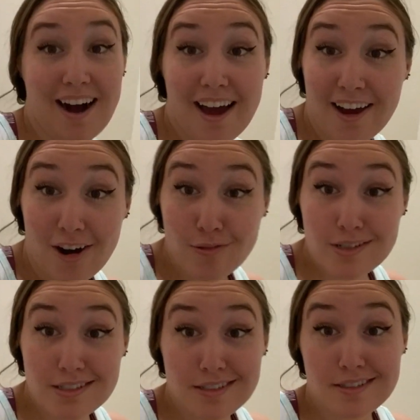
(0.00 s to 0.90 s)
I
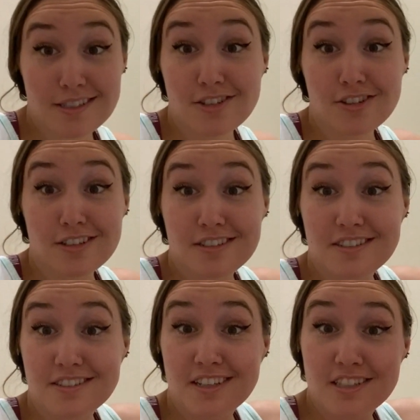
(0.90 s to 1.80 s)
always consider it a
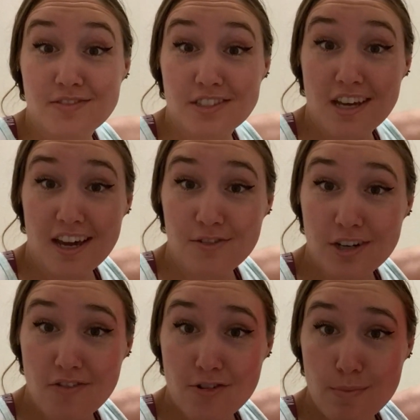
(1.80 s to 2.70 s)
successful day
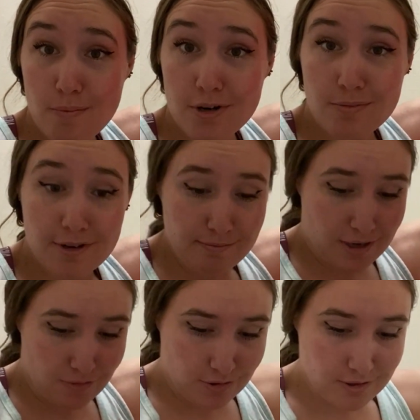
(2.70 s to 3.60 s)
when I've remembered to bring
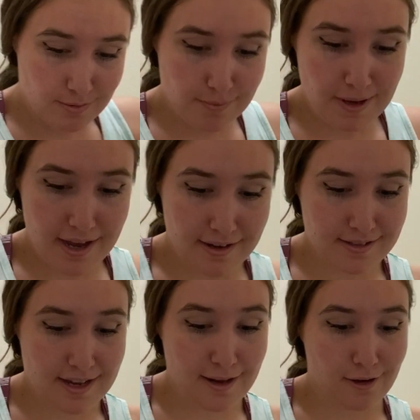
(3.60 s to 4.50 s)
my reusable
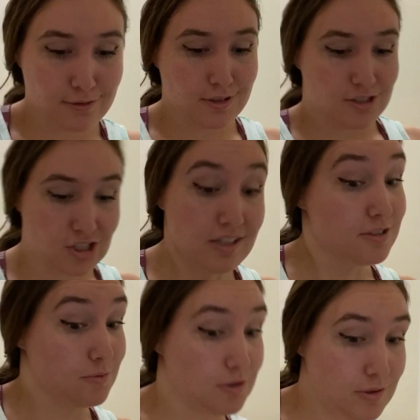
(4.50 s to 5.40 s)
bags, and not only just
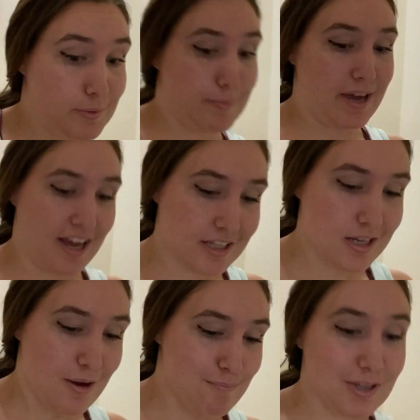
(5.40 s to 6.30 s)
the reusable bags,
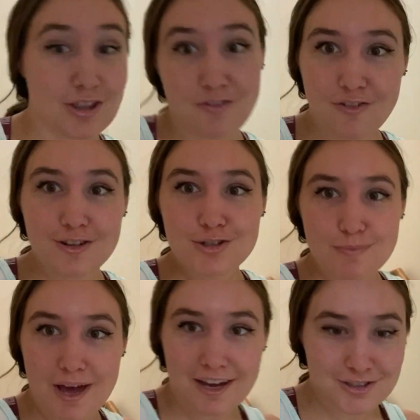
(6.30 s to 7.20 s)
but the freezer
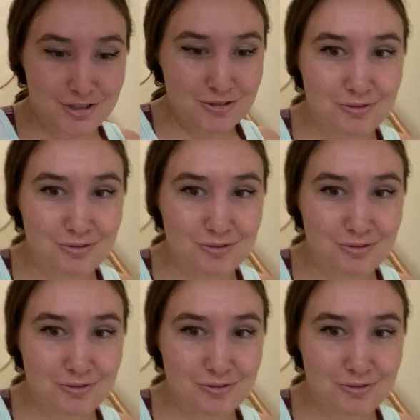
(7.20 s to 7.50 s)
bag too.